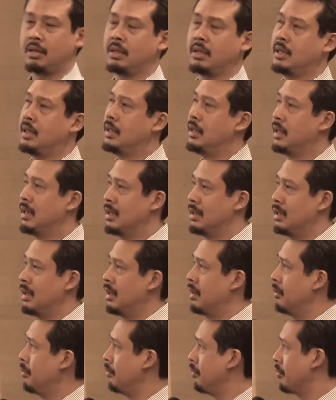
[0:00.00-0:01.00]
Okay,
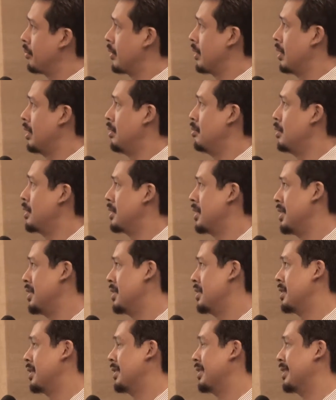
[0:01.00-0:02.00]

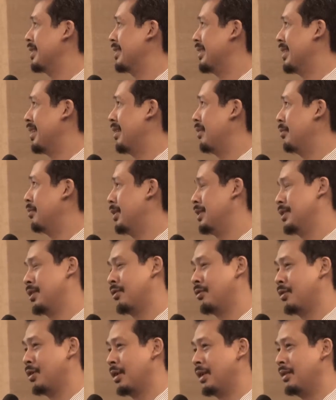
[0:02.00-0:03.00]
limitation. First
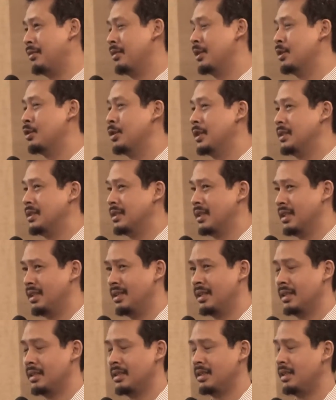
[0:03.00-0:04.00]
of all, even though it's
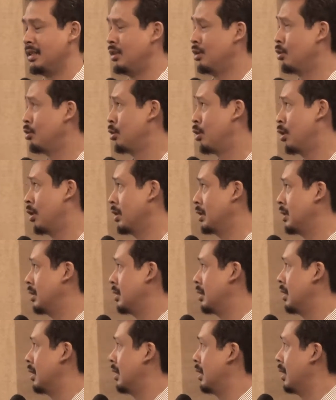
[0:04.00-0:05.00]
a
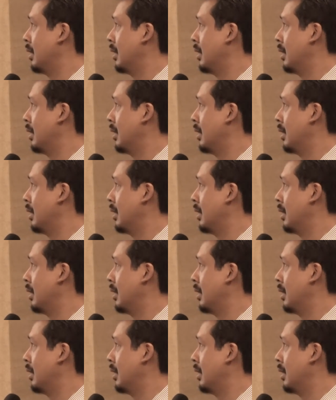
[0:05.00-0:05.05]
low-cost